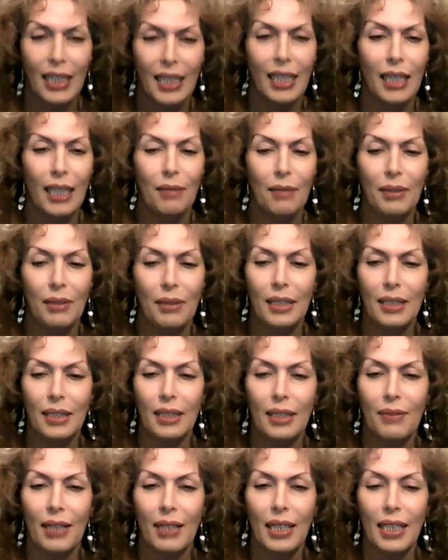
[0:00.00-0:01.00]
I'm going to
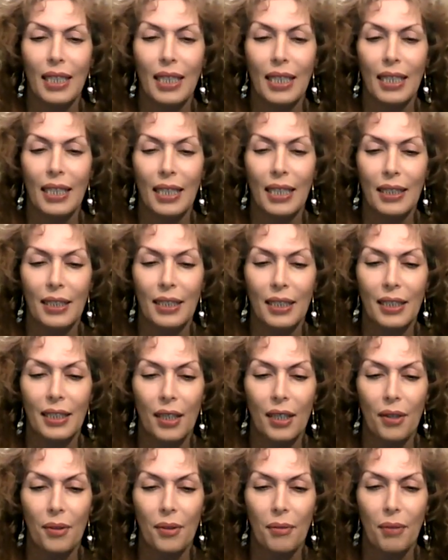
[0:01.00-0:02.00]
see if I can connect in
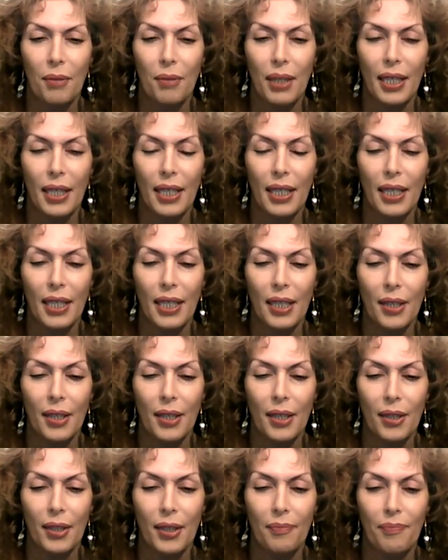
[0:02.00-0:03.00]
another way
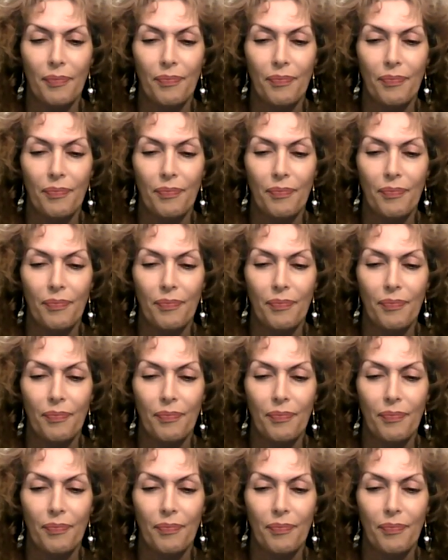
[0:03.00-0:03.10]
here.